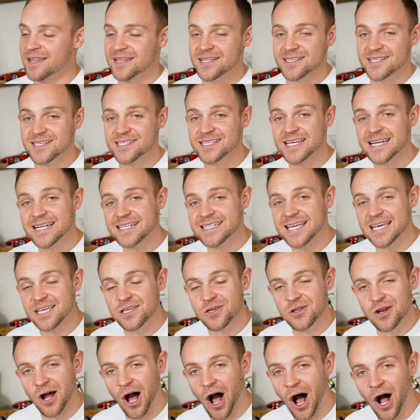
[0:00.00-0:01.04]
This is going to
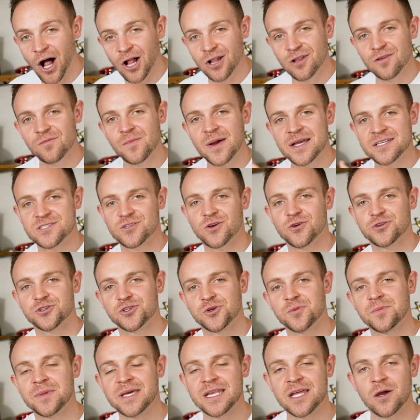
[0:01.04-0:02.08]
take you to all of my
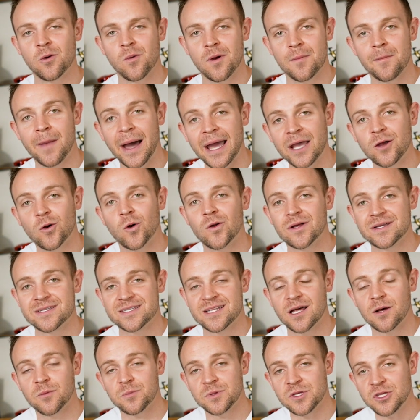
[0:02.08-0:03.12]
social media where my goal is
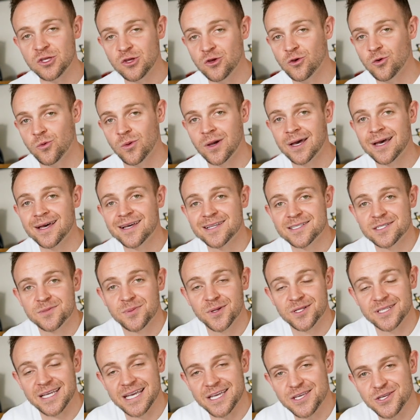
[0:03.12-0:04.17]
to help you to
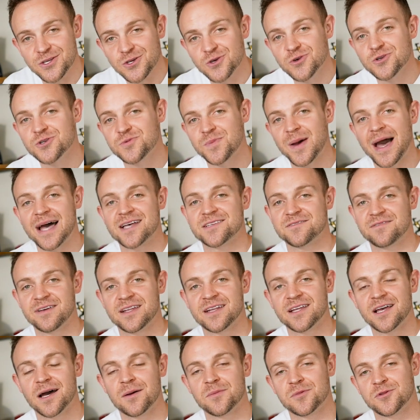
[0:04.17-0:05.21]
build a huge passive
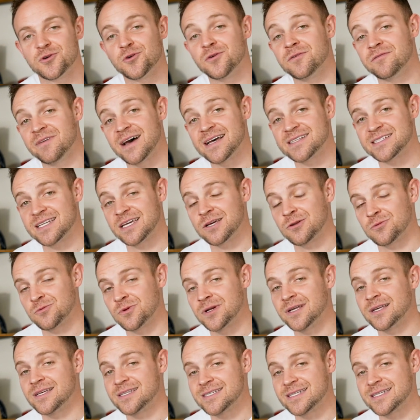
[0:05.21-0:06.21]
income through investing in real